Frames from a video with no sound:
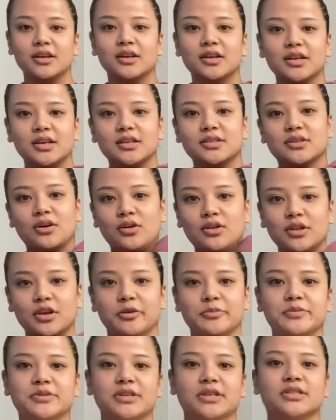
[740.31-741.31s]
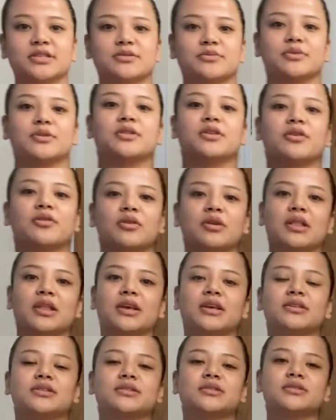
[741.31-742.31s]
He's only obsessed with your
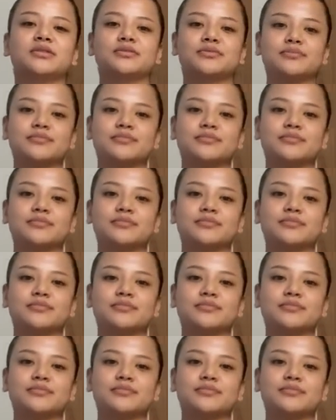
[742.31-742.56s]
knees.